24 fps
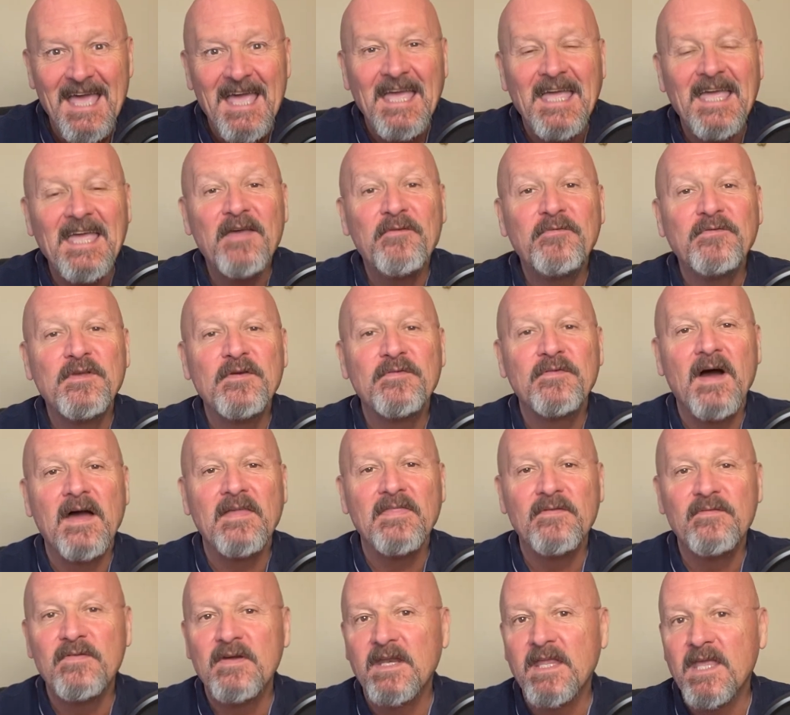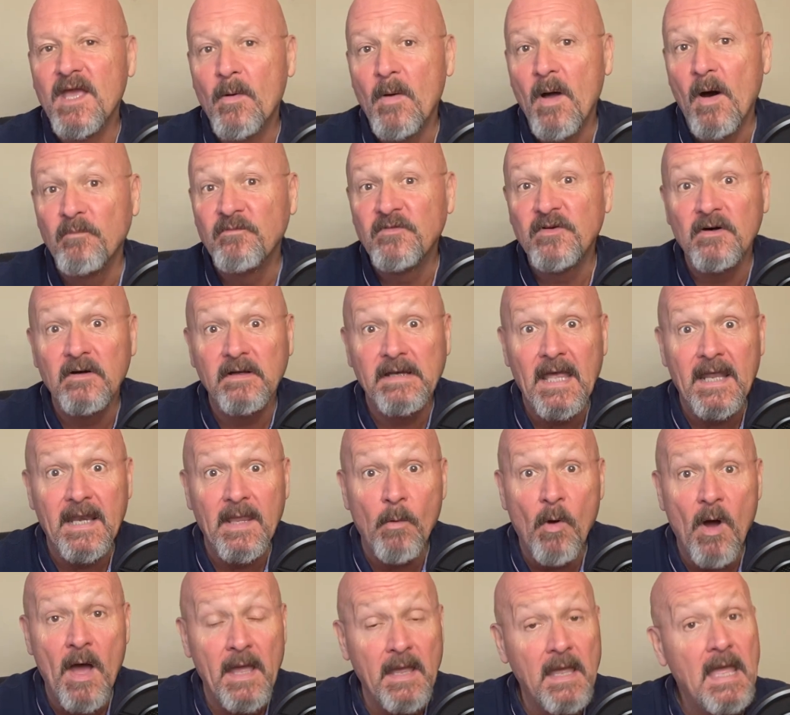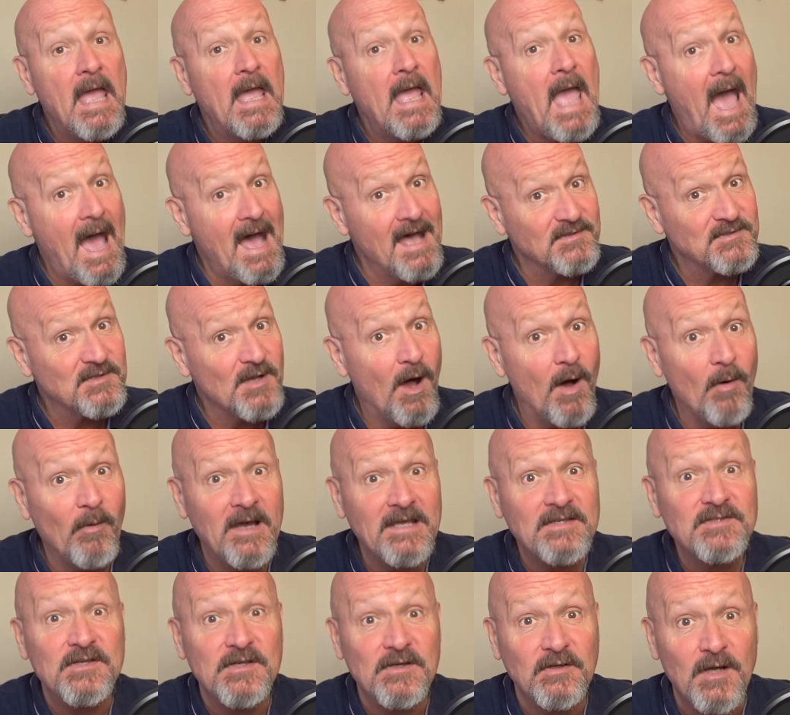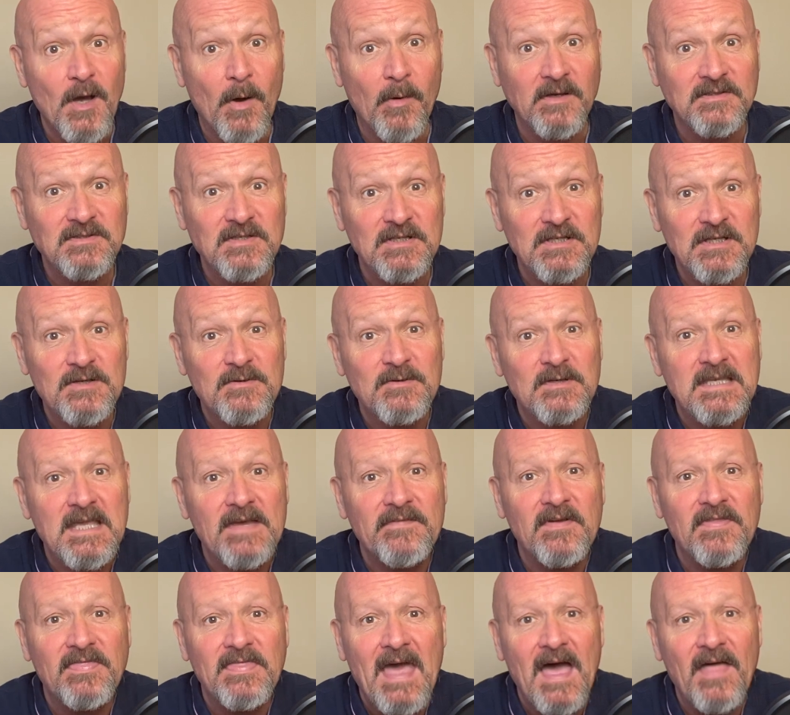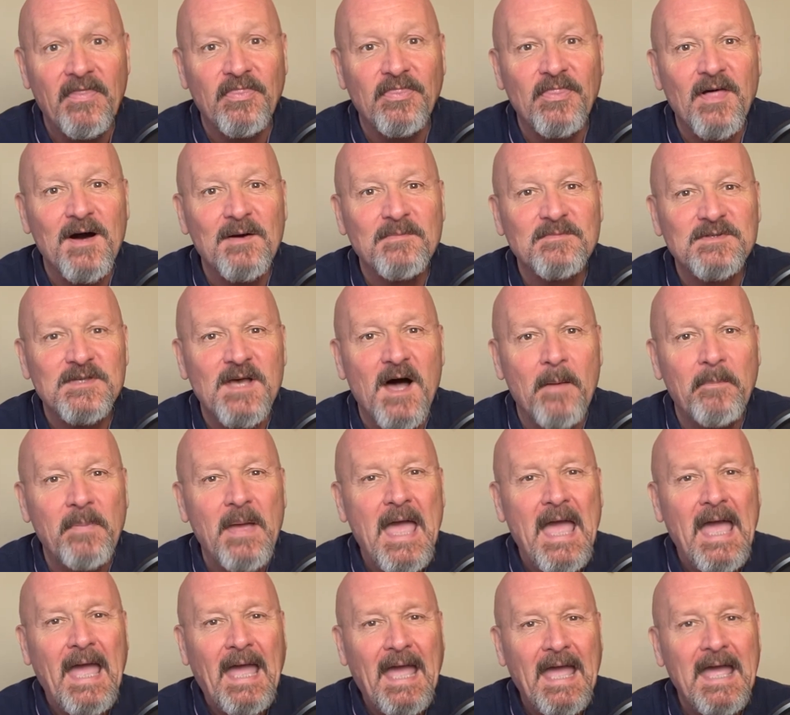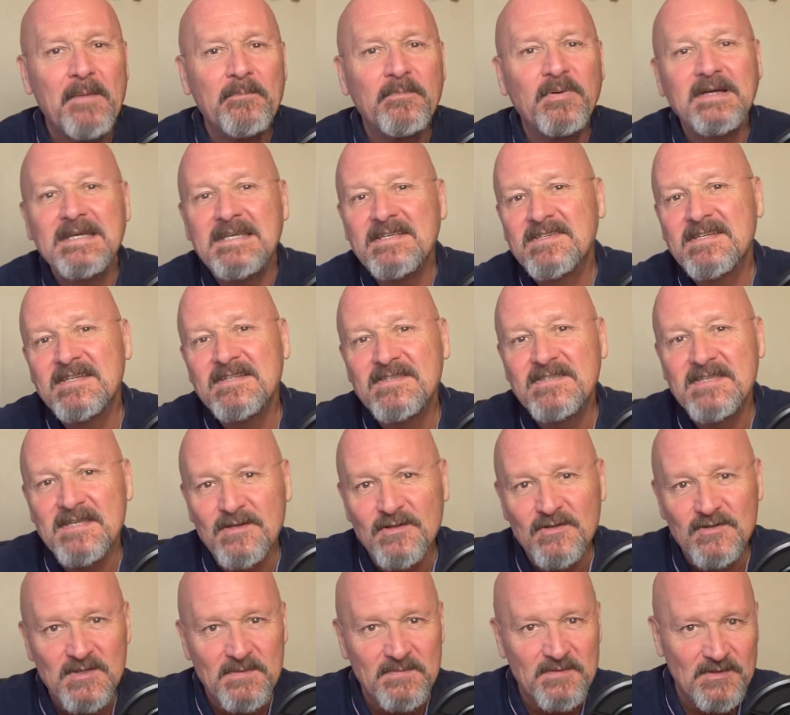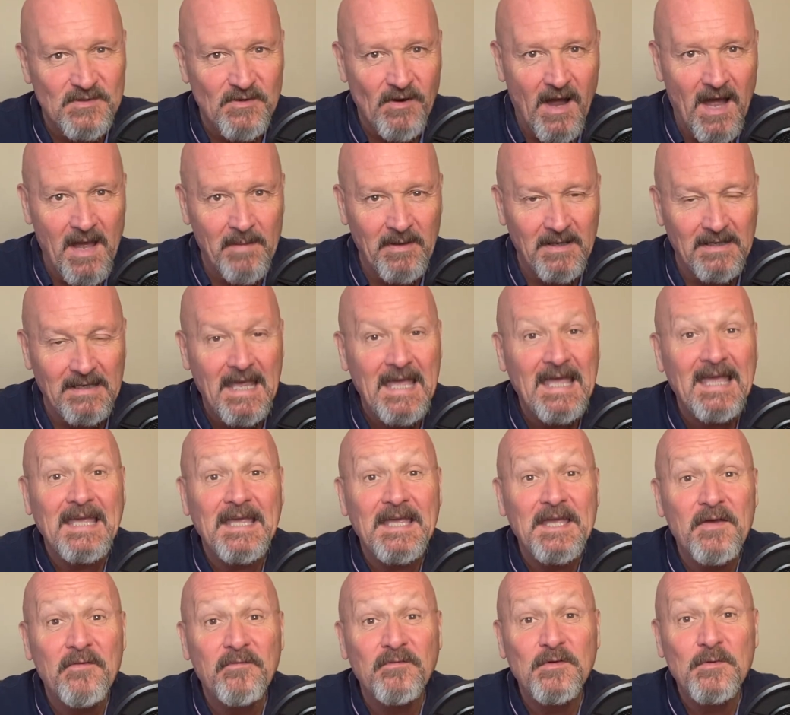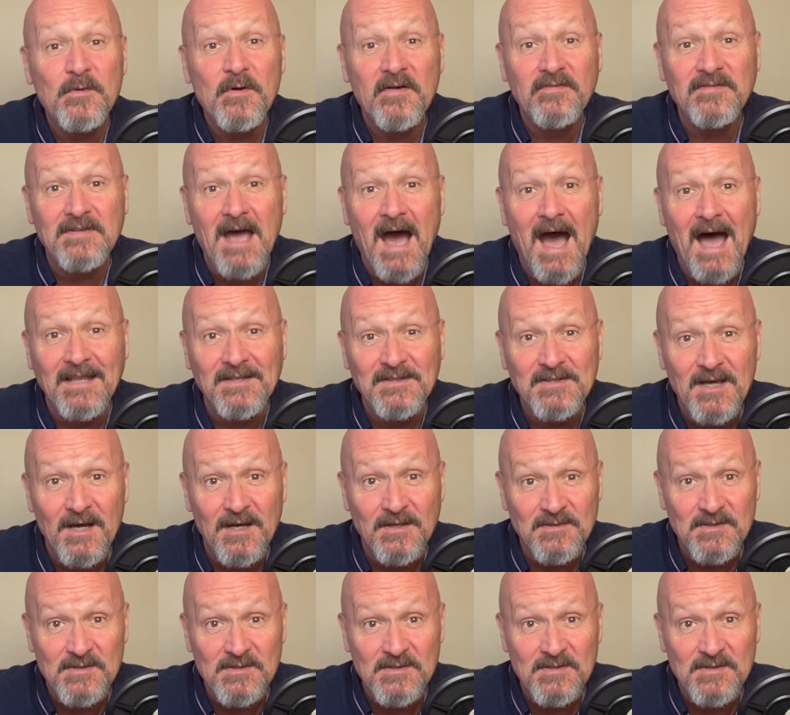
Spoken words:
If you find the video helpful in any way, as always, you know what to do. Give it that thumbs up and please consider subscribing if you have not done